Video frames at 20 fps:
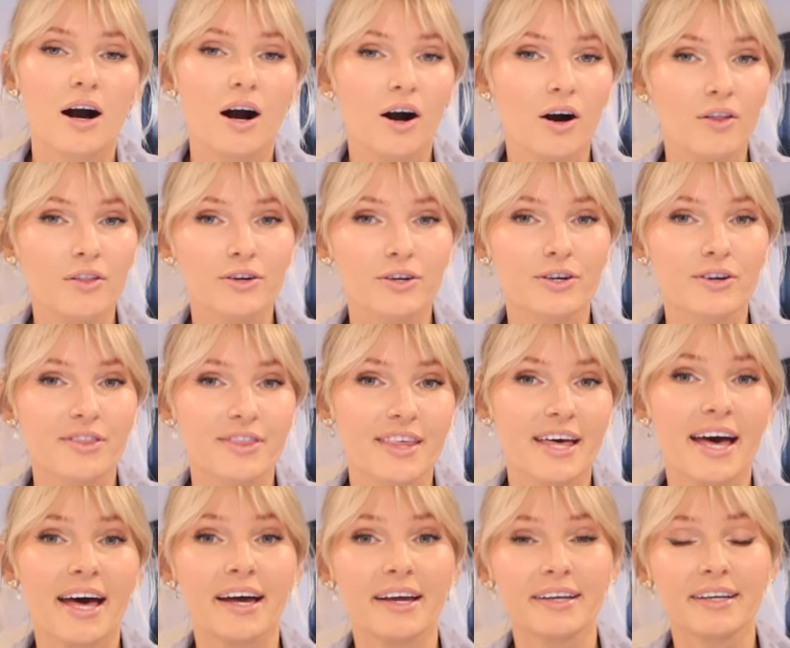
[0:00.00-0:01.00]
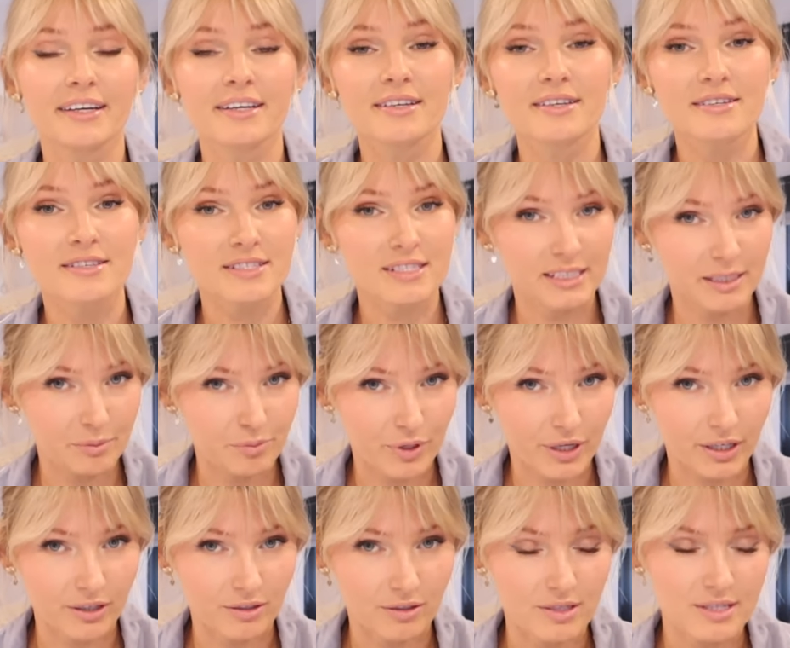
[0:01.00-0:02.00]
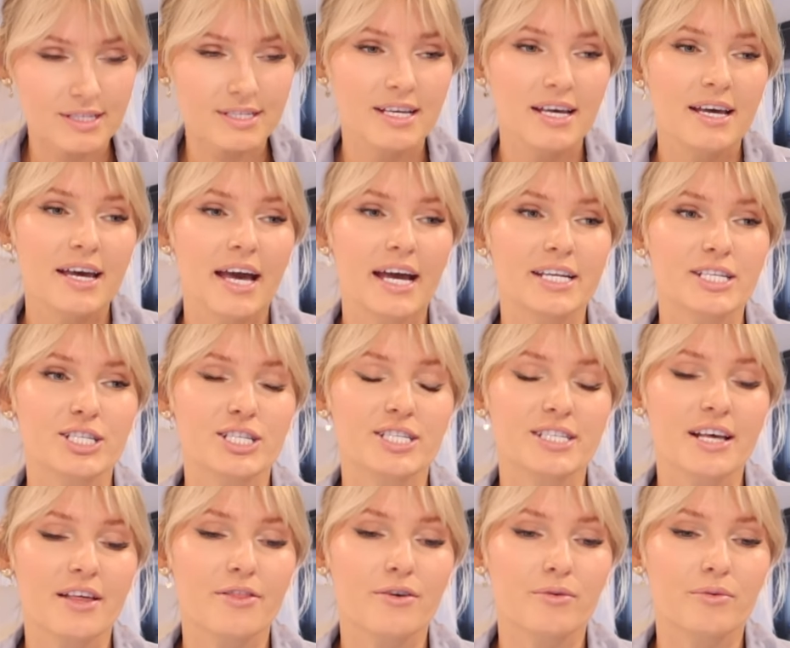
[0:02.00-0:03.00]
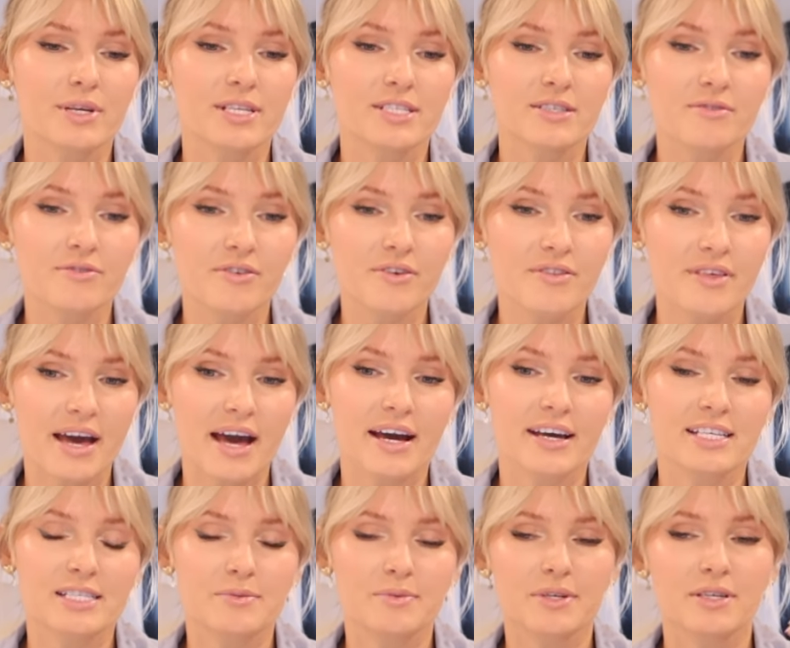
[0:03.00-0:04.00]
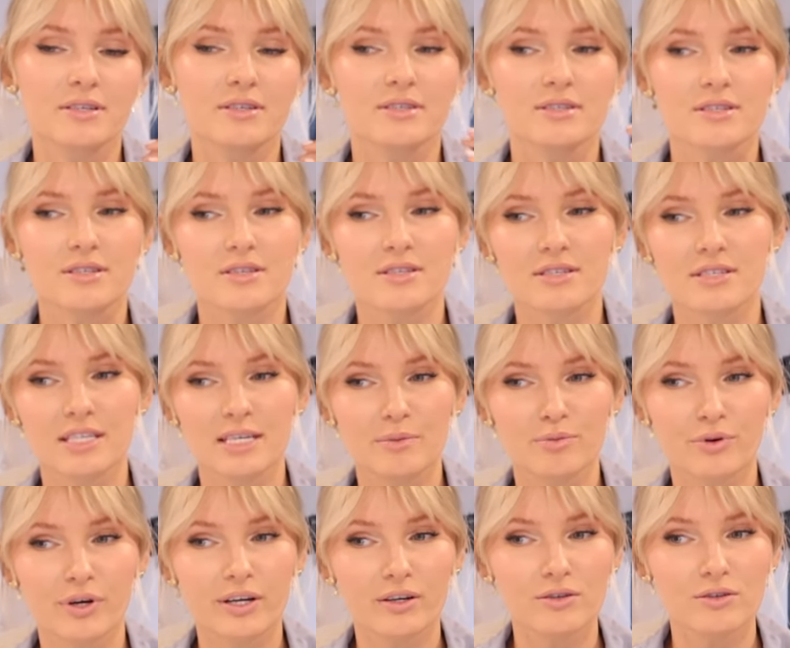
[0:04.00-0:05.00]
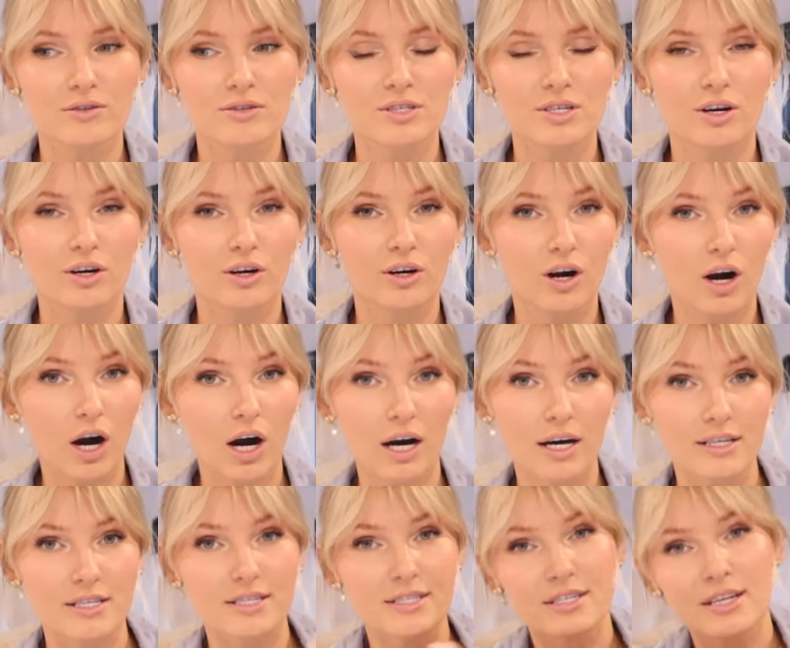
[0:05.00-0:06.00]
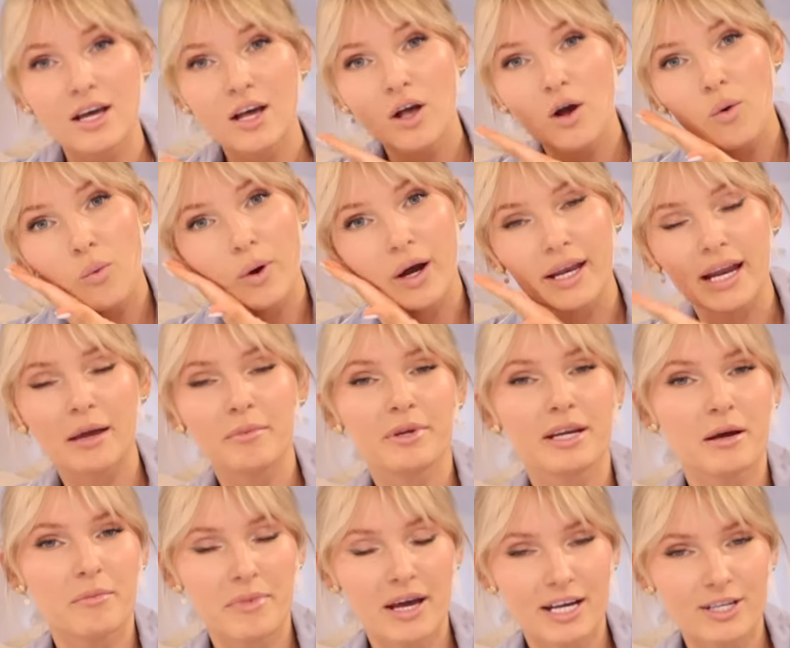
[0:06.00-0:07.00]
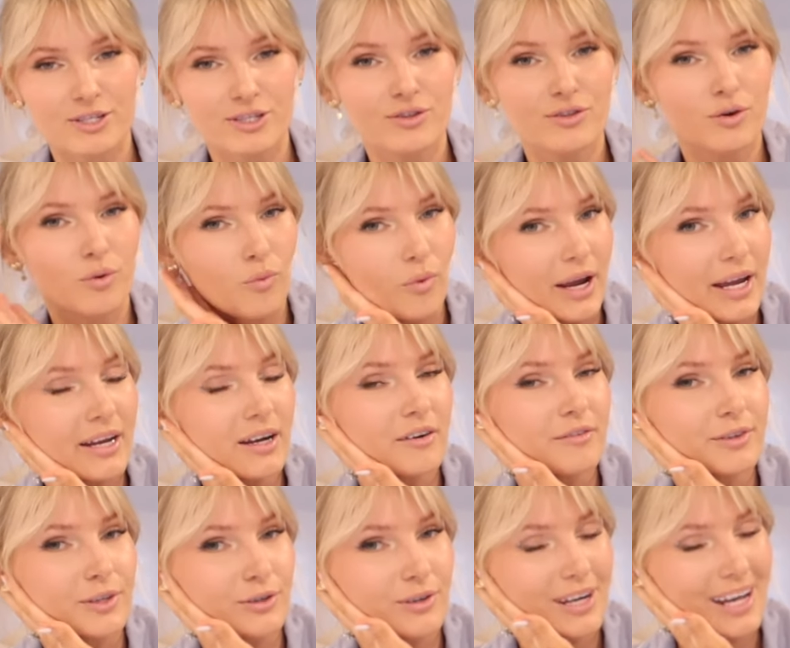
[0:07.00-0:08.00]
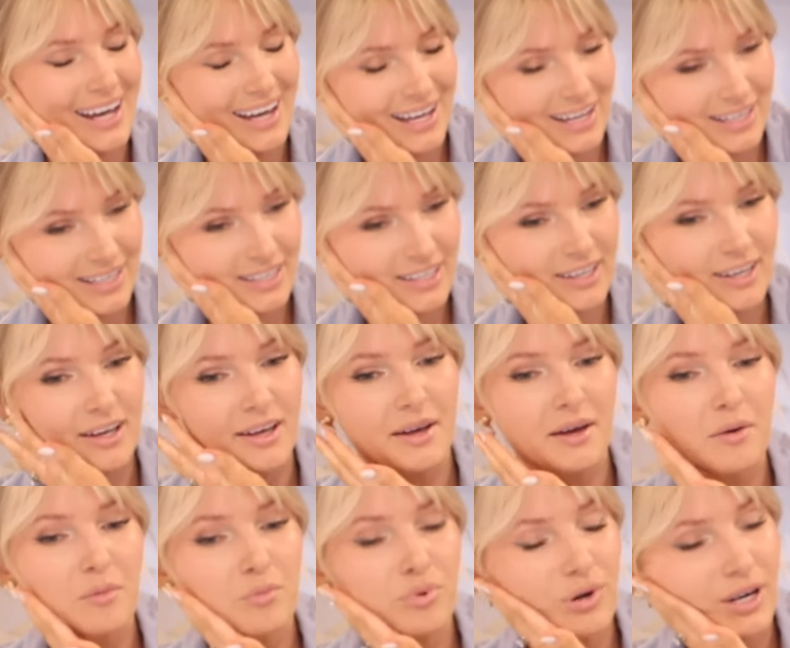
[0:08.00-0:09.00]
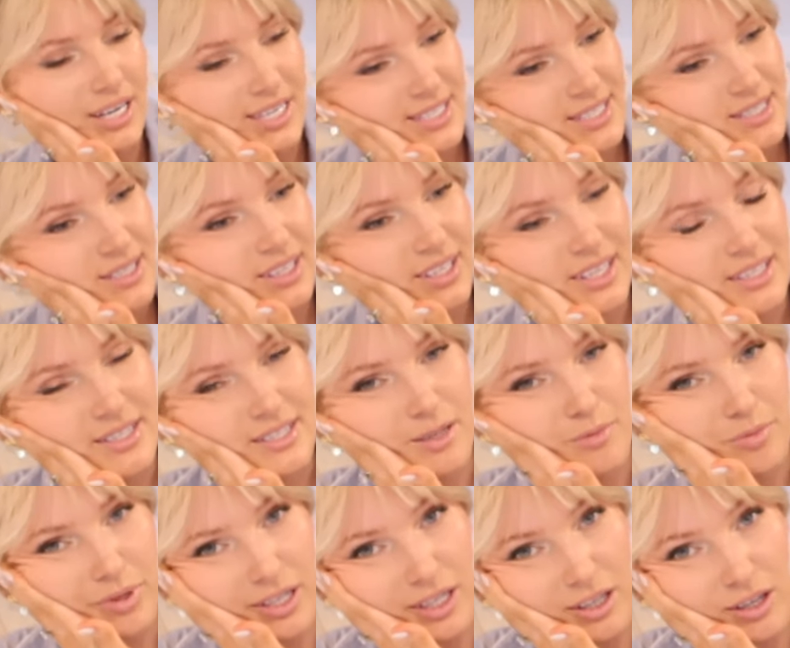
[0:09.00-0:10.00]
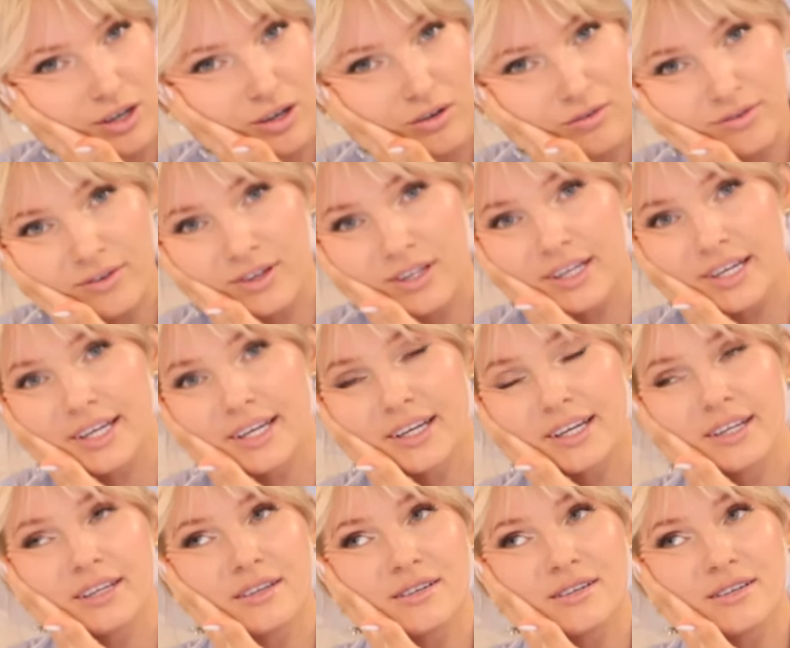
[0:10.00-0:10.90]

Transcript: other than sleep wrinkles. And she said the reason for that is because sleep wrinkles are caused when, I mean, imagine the weight of your head pressed against a pillow for like